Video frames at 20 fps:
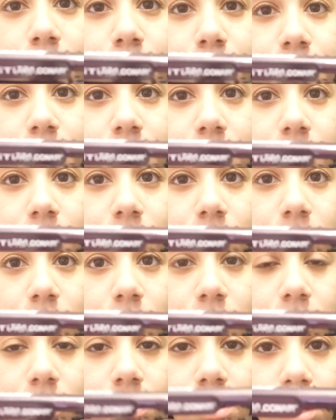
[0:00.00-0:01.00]
Let's see if
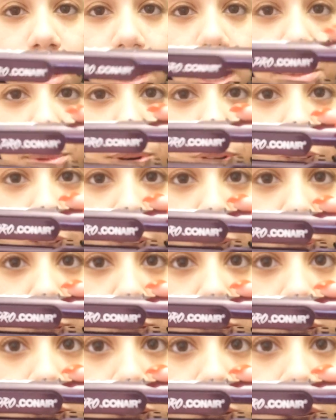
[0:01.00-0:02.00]
the camera grabs
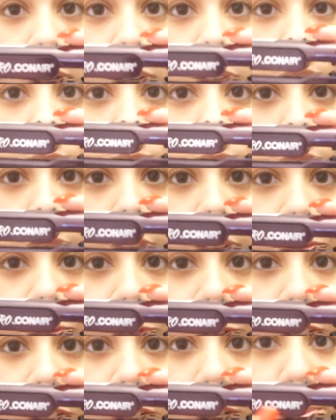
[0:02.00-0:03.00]
it. The
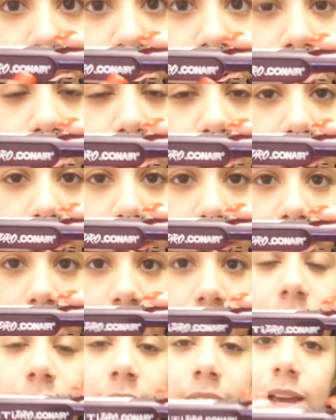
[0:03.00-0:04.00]
Infiniti Pro
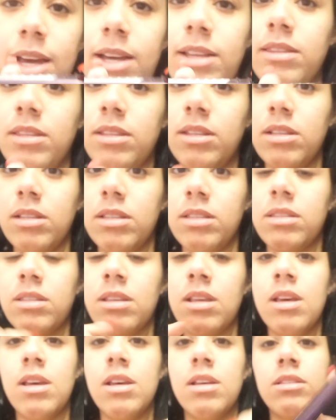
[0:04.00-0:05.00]
Conair. I had this
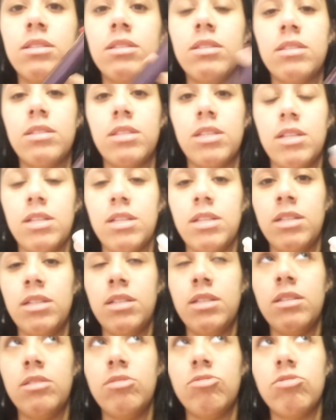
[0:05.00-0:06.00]

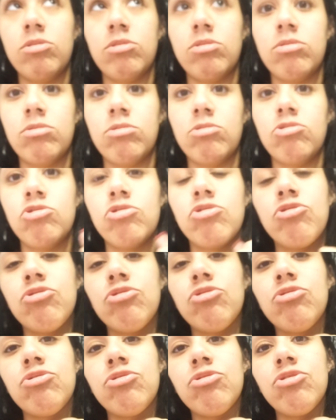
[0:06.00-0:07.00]
since,
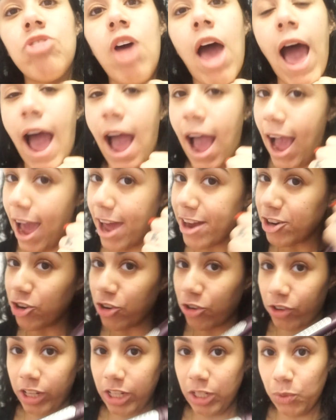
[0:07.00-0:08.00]
I had a
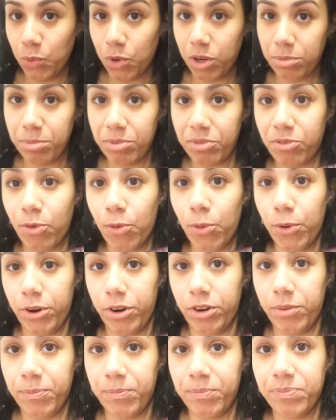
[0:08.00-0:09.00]
green one
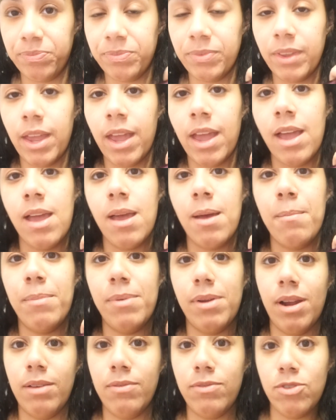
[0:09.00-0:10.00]
before.
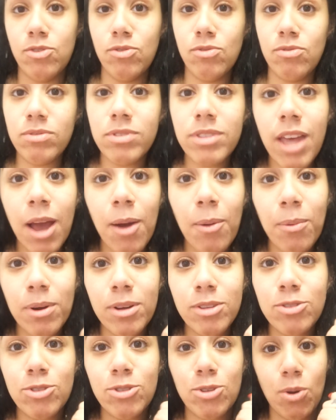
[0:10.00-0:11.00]
But I've used that
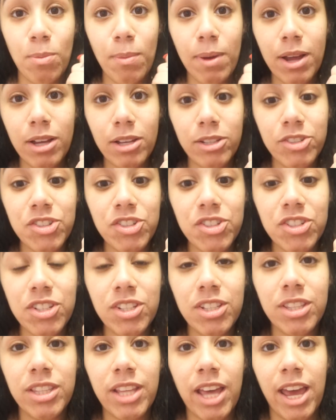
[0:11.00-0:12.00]
one so much
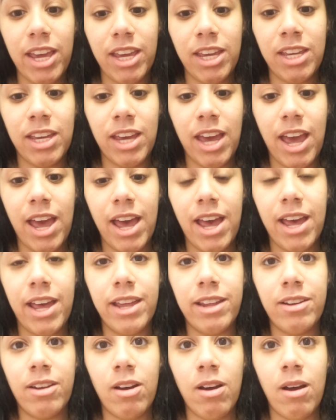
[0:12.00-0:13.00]
that it
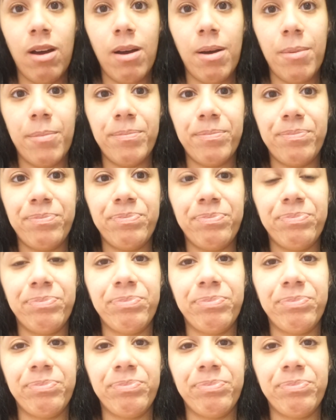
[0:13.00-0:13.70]
had, um,